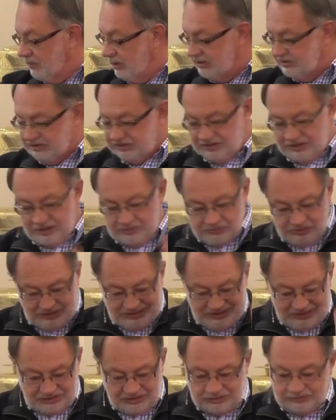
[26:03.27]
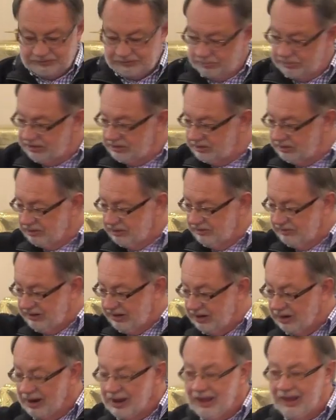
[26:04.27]
But He says, I'm going to get you from here to
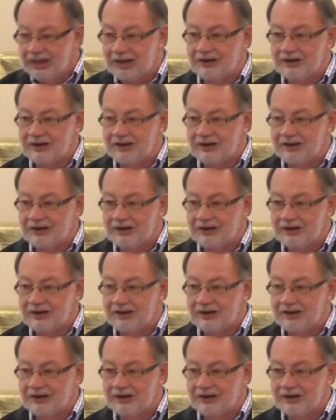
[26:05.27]
there.